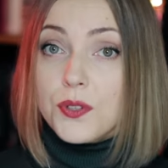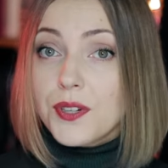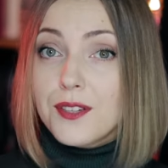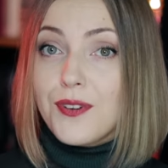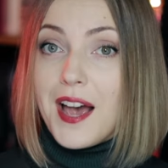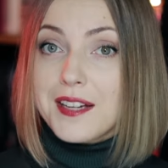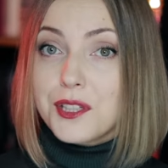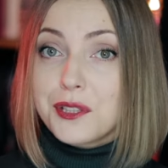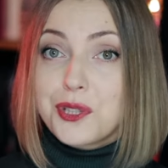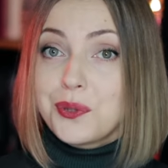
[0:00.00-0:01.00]
Ordering
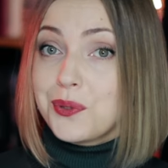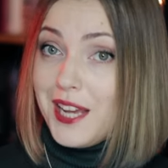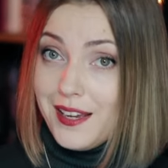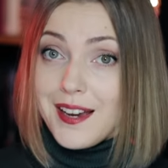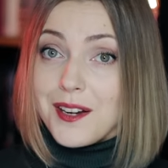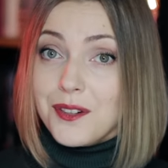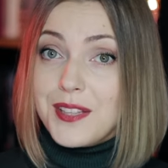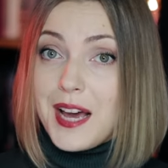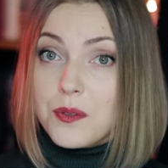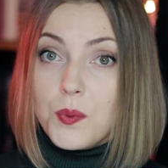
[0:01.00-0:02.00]
Factor to take care of
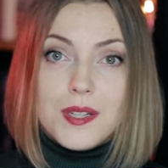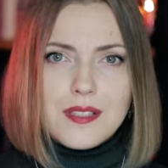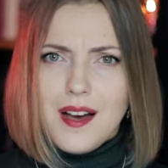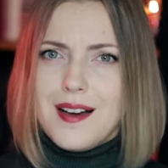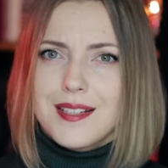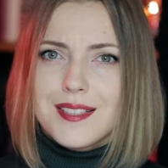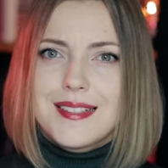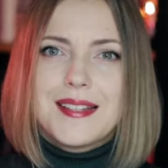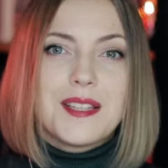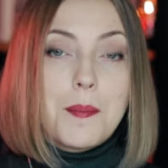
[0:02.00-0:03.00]
that was
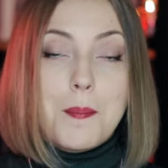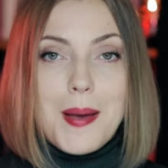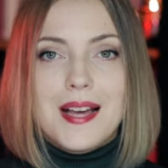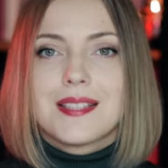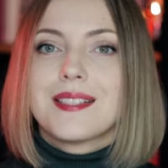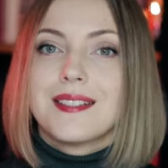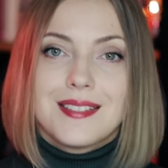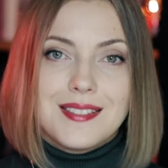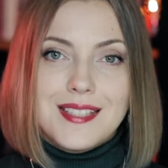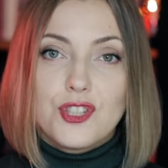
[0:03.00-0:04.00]
honestly the best
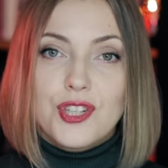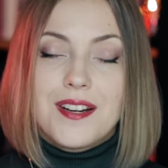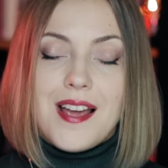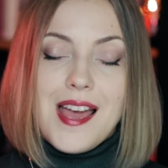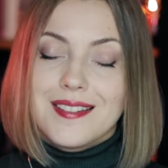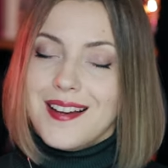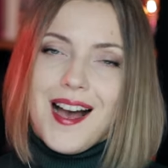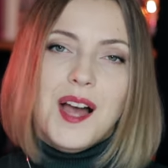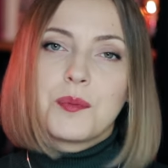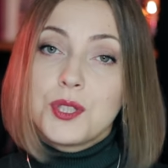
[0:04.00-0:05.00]
decision and
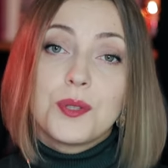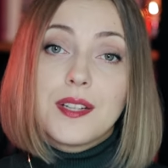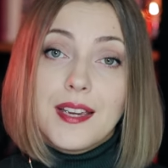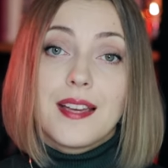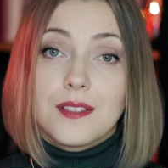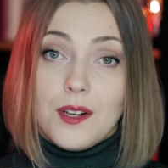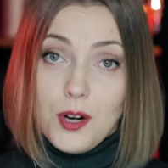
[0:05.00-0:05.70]
I would do it again in a